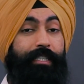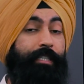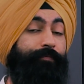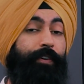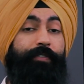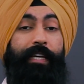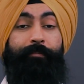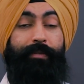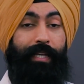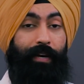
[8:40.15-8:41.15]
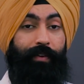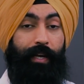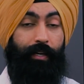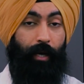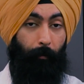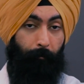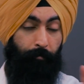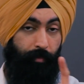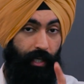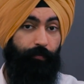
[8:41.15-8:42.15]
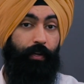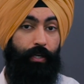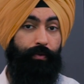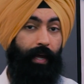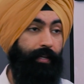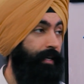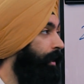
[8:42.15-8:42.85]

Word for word: just 15% of your income. If you do that,